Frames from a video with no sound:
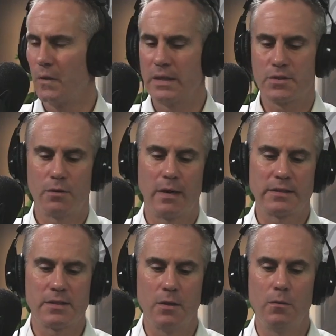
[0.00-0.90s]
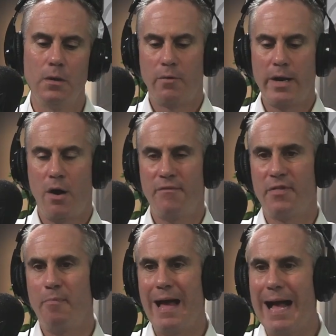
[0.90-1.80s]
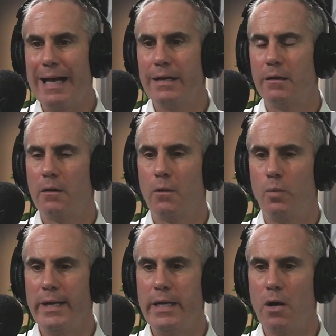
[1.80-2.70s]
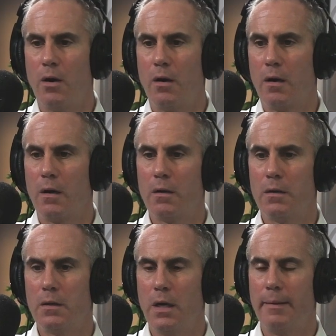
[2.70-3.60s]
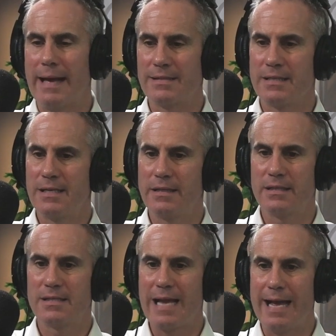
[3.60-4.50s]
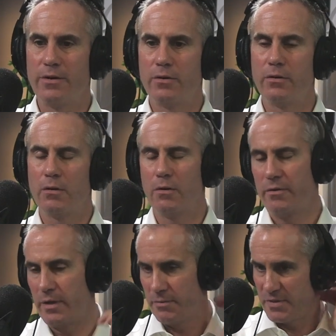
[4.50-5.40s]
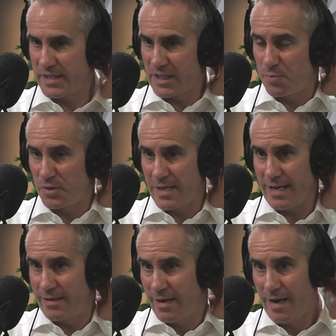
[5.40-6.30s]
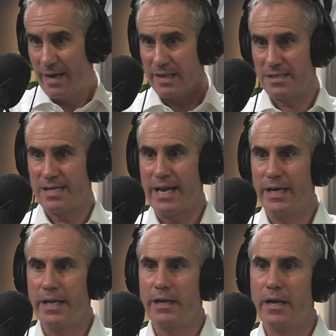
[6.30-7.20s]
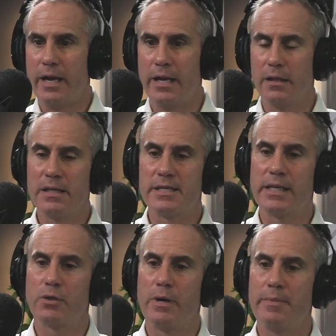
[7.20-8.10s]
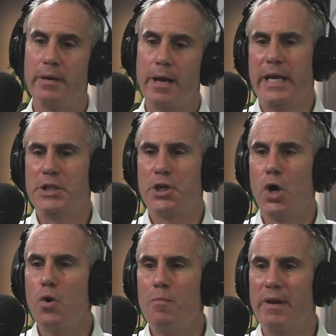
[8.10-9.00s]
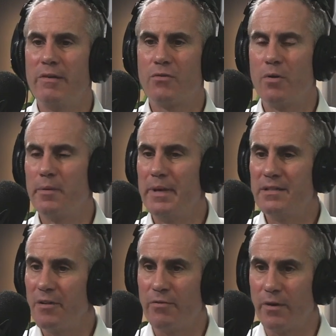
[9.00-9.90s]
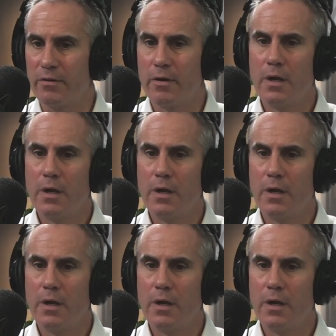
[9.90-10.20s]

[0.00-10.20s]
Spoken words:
That's correct. So right off the bat, we are, as I said, the standard, or the 6% is stated in a listing agreement. Each home is going to be different.